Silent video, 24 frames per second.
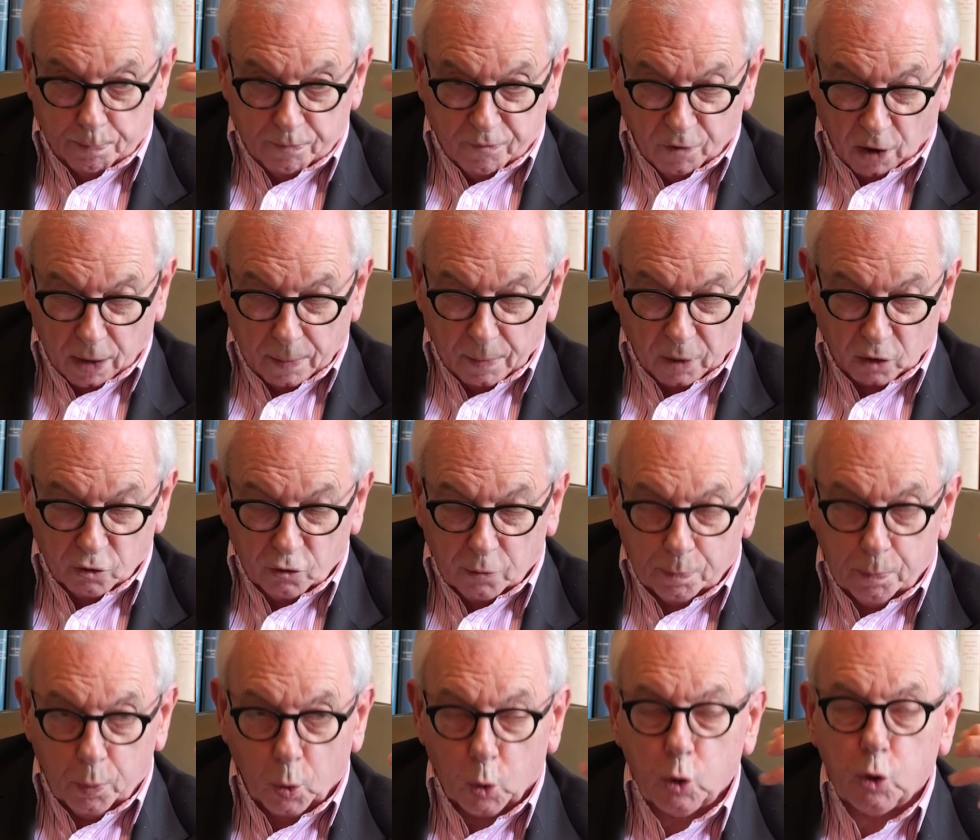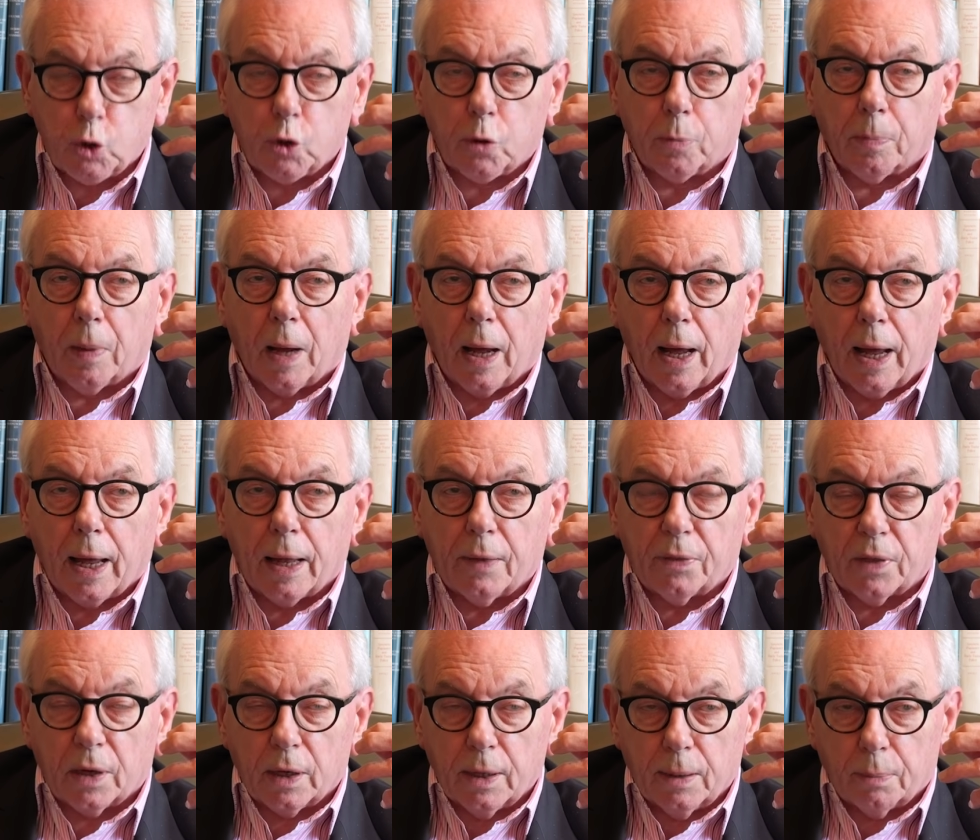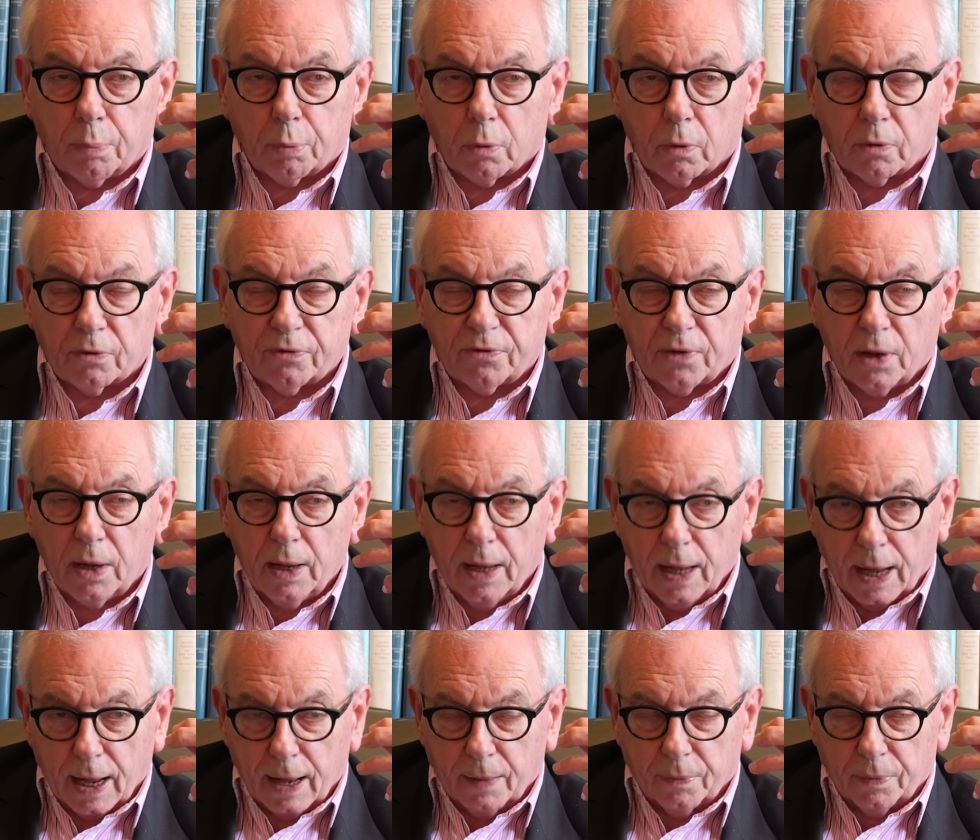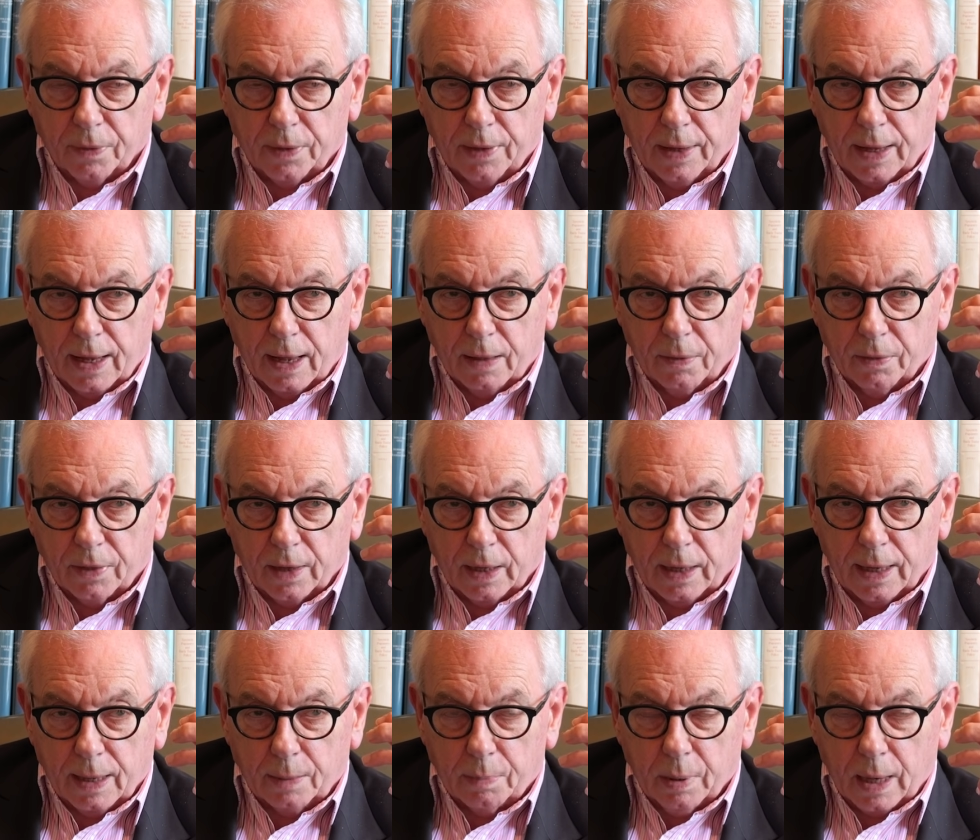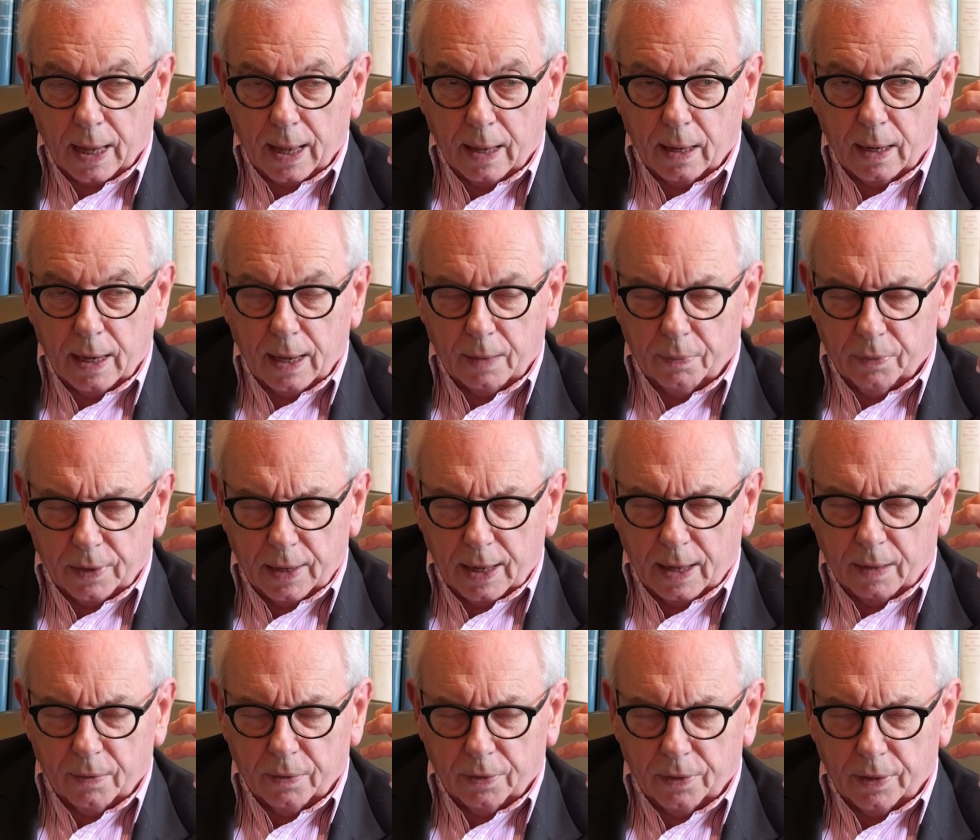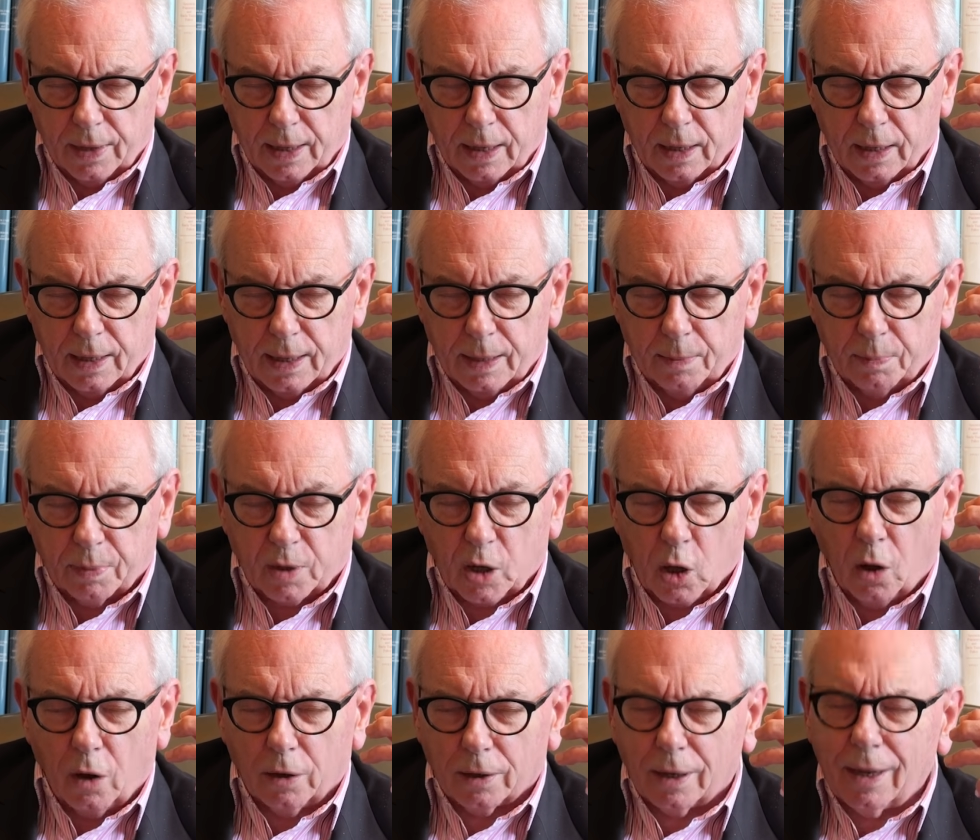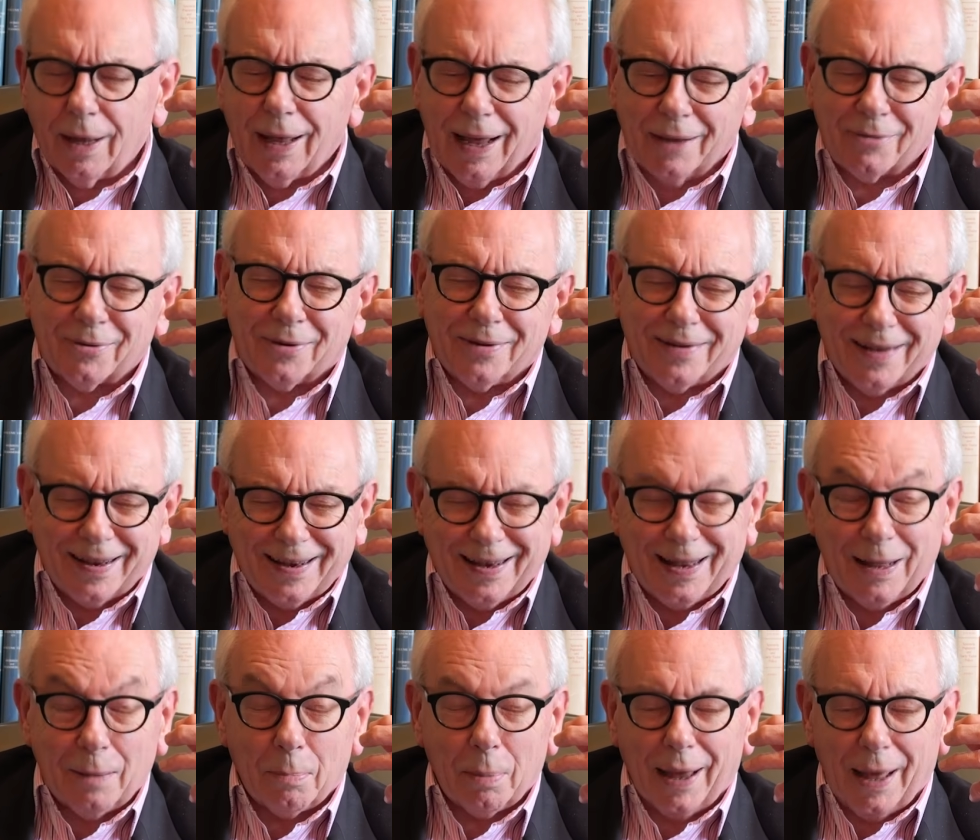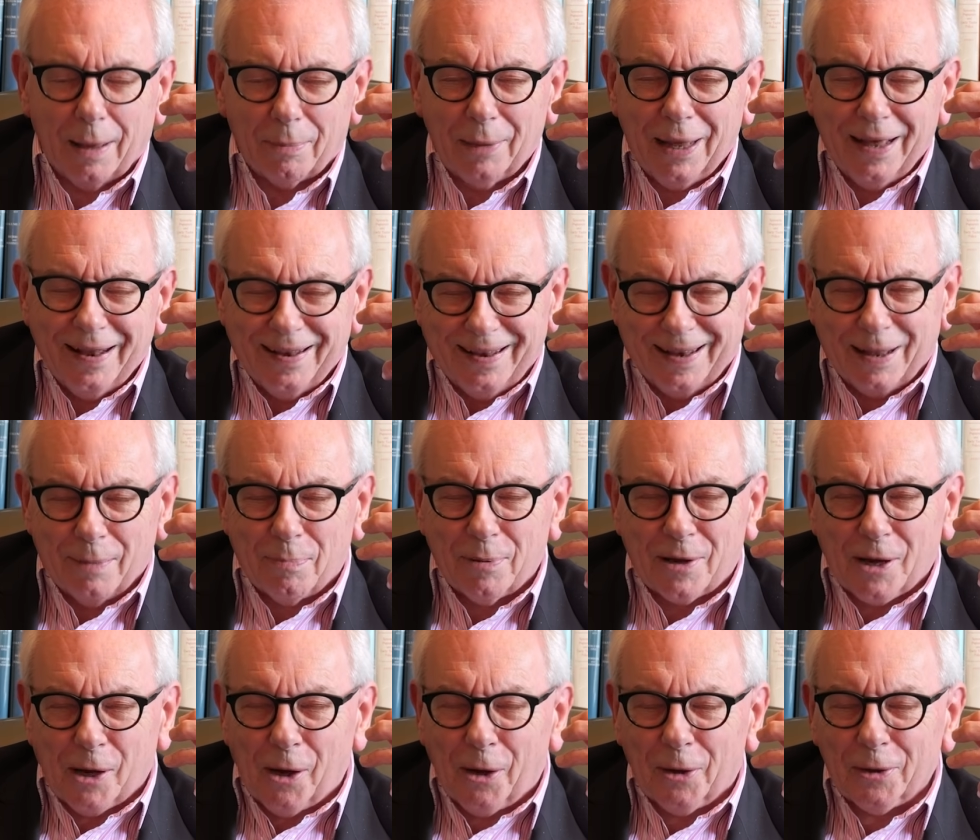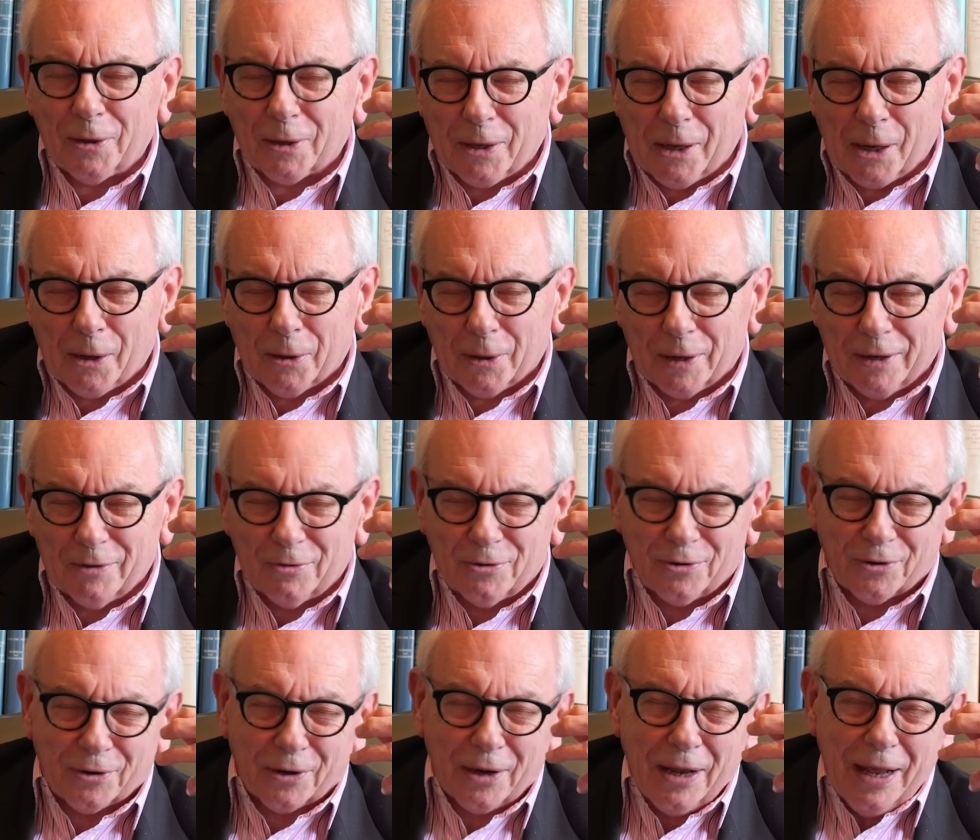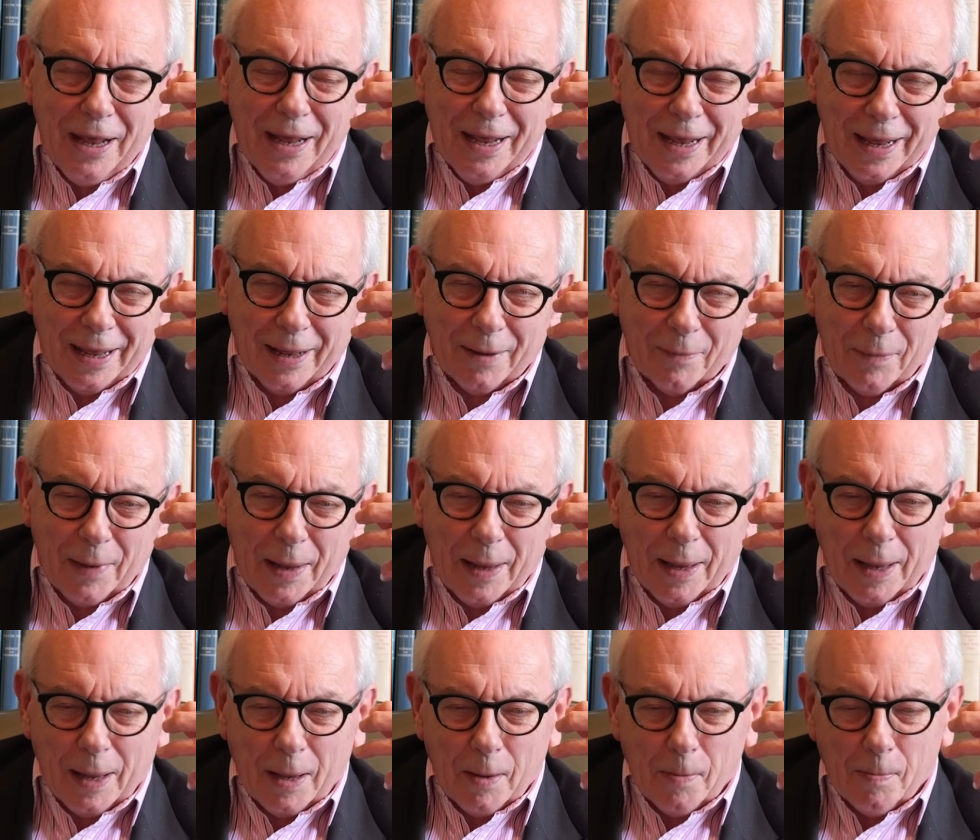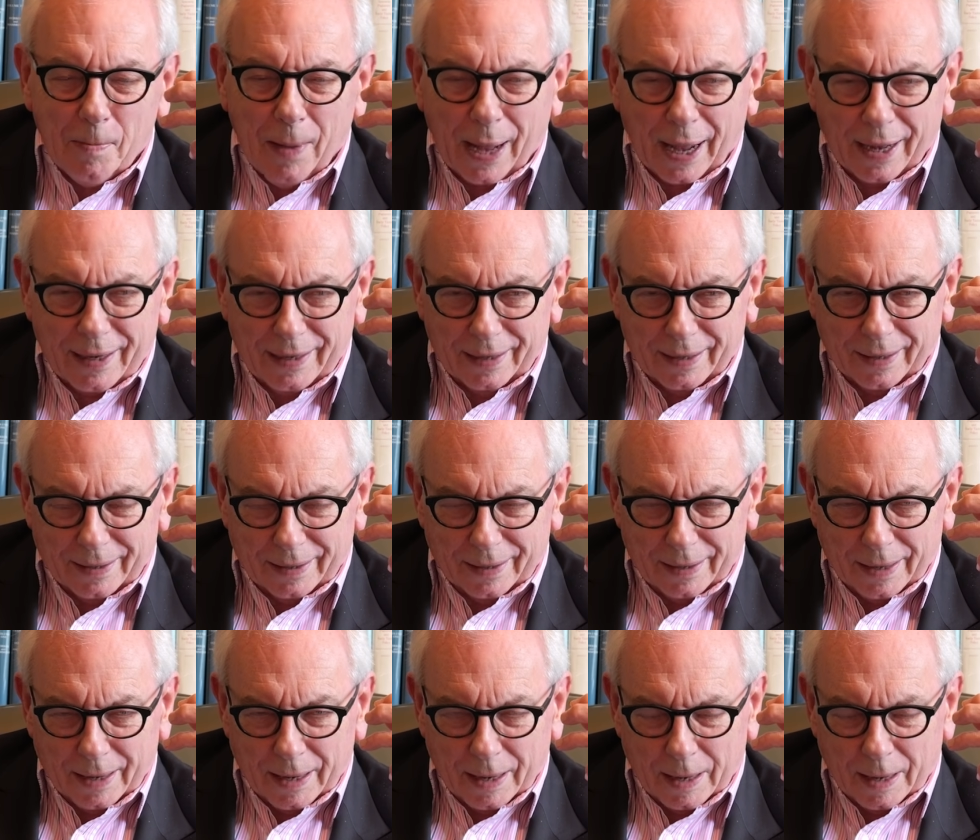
very much pushed by the Liberals in the LibCon coalition back in